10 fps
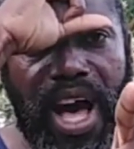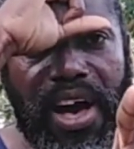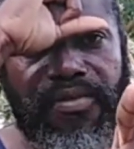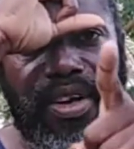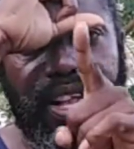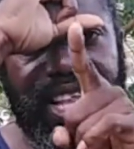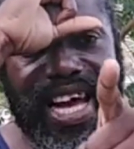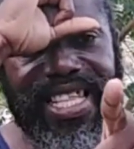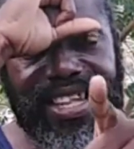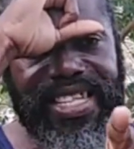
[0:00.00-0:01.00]
of
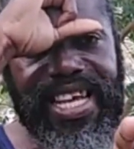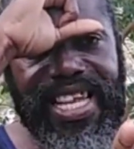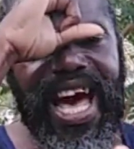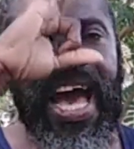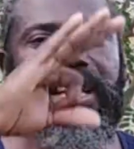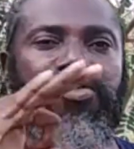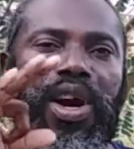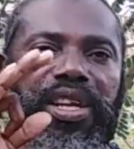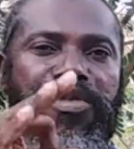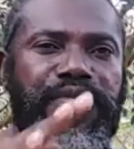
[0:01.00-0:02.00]
light. That single eye is
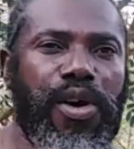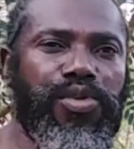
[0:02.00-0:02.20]
what they refer